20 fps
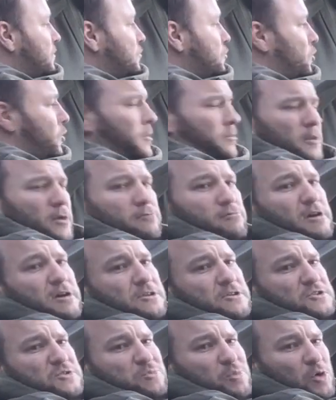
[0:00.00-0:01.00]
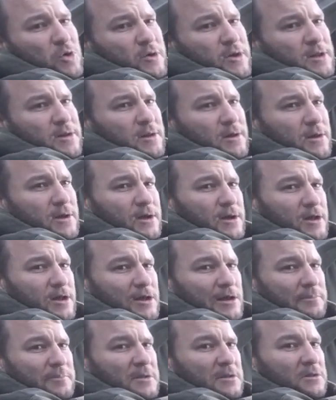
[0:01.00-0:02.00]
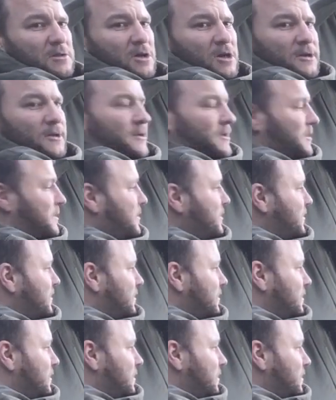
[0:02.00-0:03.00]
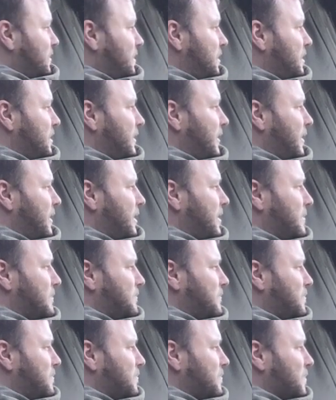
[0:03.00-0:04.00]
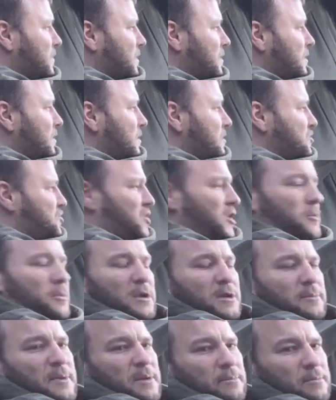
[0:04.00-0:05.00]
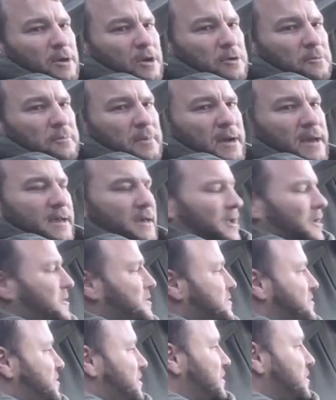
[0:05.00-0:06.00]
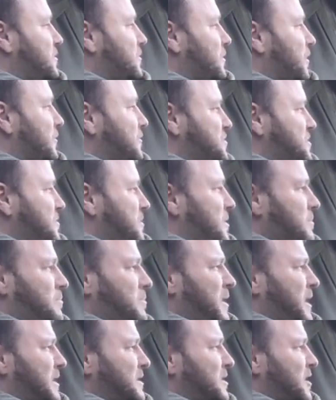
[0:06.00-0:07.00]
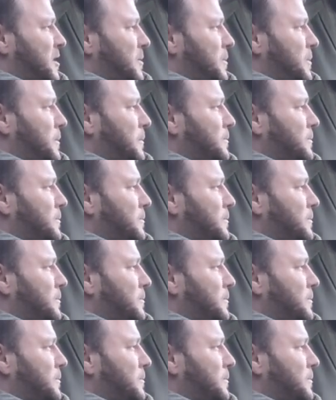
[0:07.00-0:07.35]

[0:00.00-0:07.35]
Brought in my rig this morning, and I've been done. The tubing had been blown back, so obviously been picked up